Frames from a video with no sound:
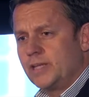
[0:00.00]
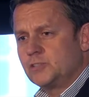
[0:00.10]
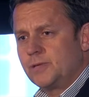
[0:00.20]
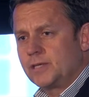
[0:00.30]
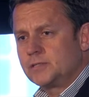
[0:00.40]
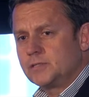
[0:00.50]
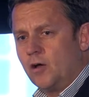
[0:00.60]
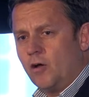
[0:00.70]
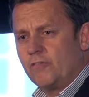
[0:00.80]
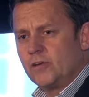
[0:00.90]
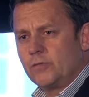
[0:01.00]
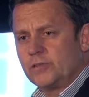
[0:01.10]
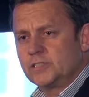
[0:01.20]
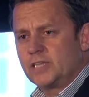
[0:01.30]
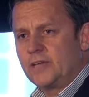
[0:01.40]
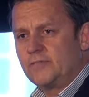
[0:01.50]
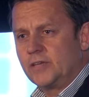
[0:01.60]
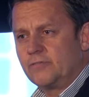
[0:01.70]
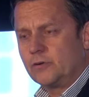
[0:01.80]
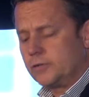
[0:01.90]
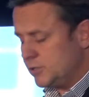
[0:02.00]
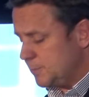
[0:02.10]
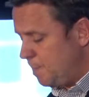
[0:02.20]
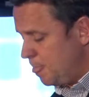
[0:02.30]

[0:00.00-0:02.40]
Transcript: aspects of health and safety for us.